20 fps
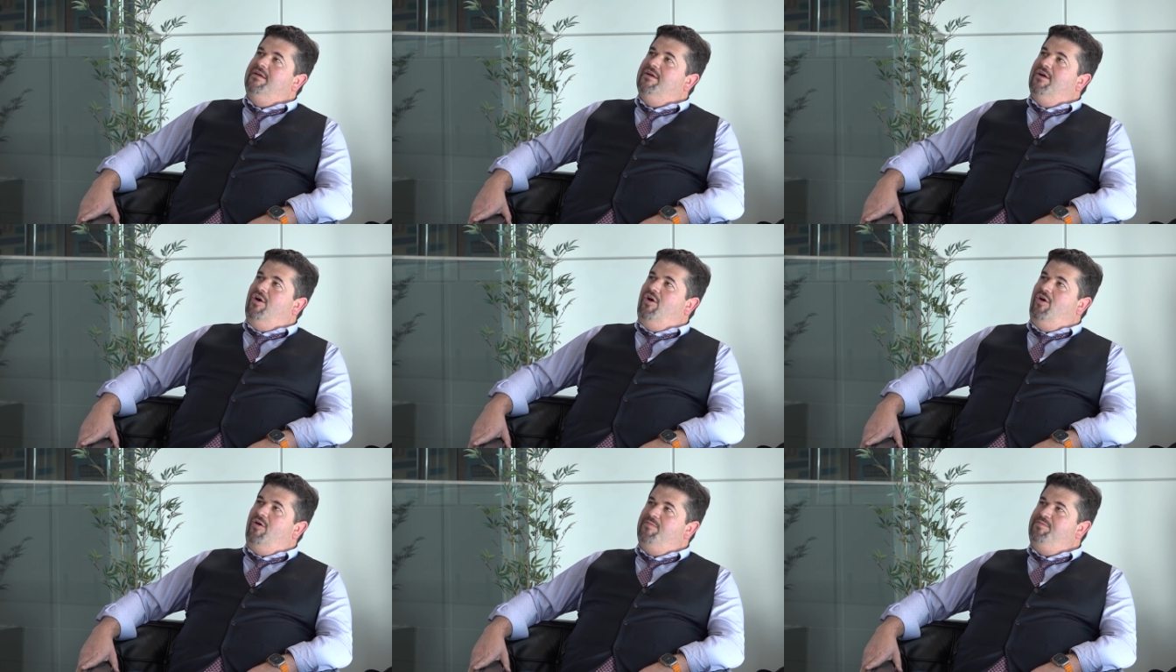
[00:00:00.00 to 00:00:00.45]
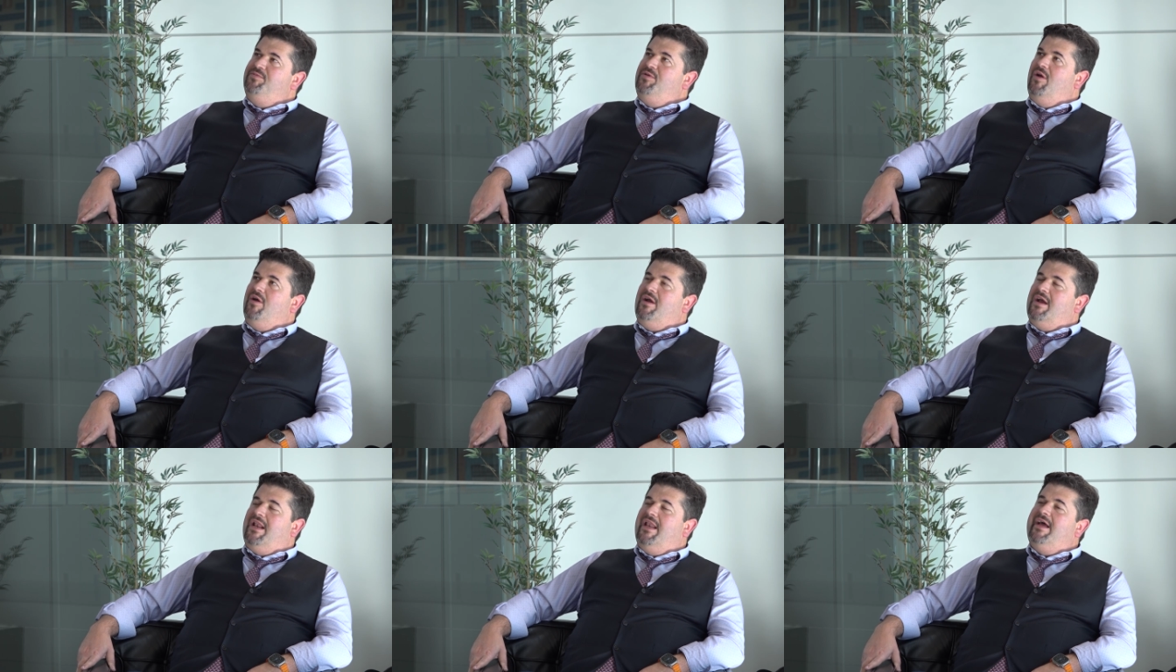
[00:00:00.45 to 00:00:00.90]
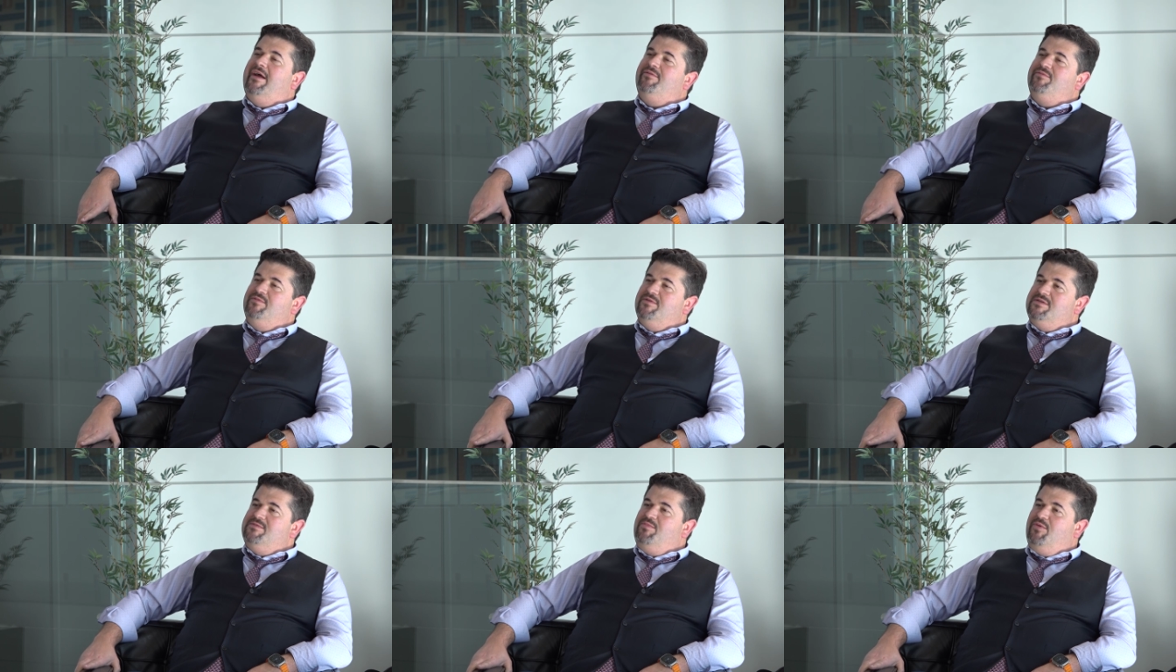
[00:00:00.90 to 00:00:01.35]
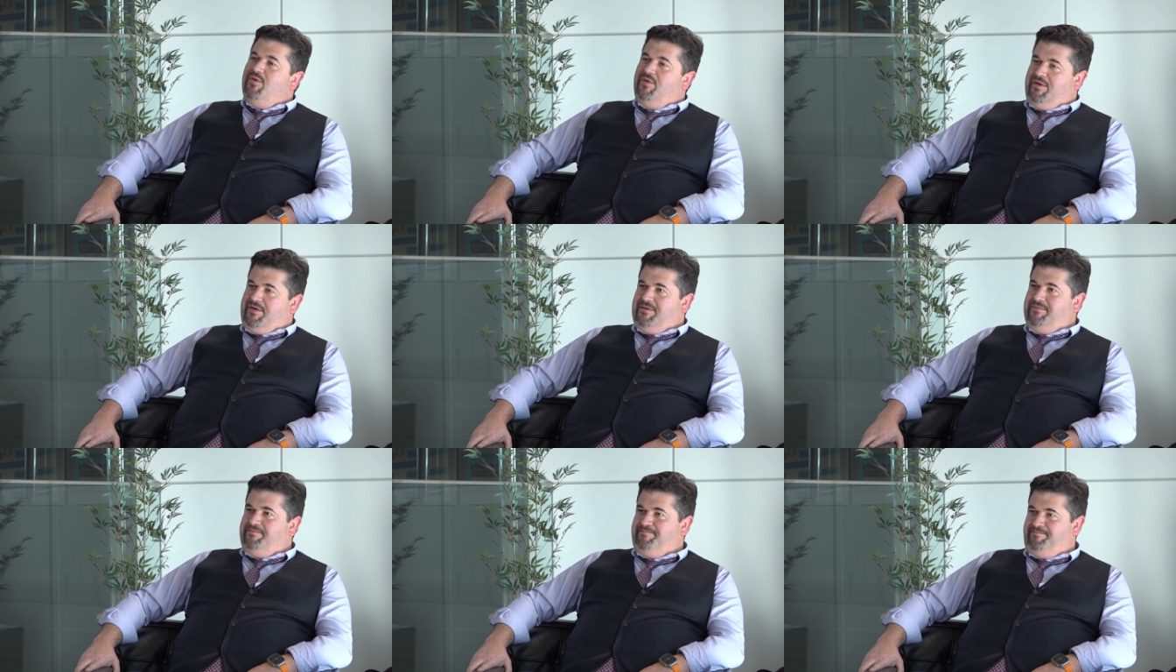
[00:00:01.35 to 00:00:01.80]
Hope.cloud was
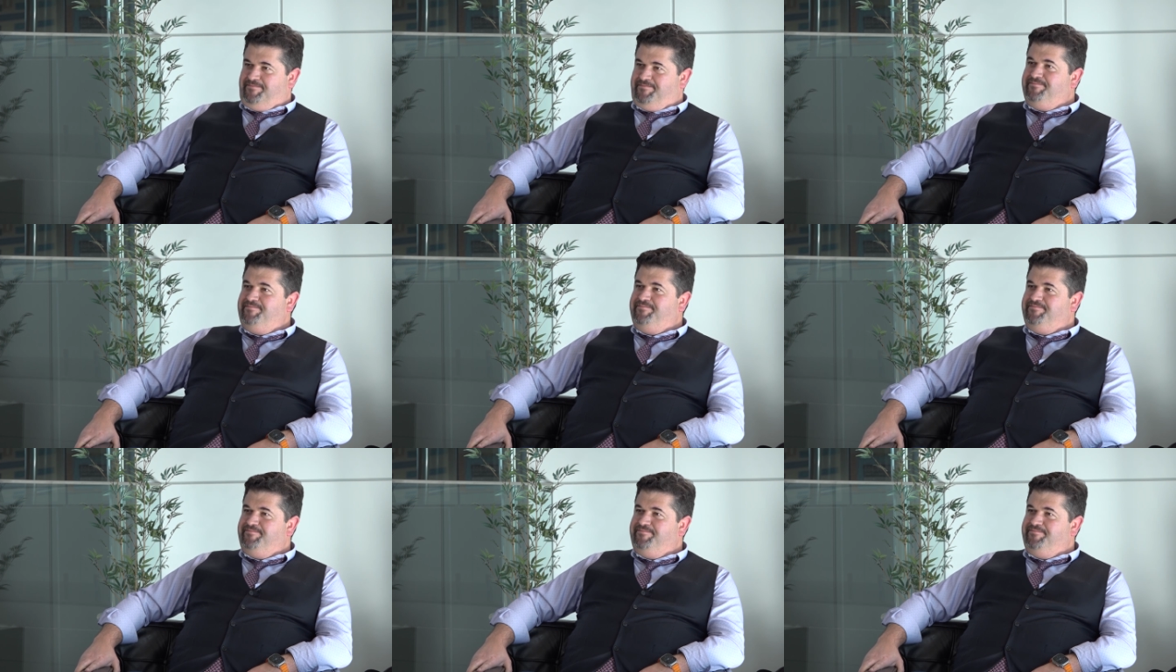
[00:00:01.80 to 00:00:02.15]
born. Mm-hmm.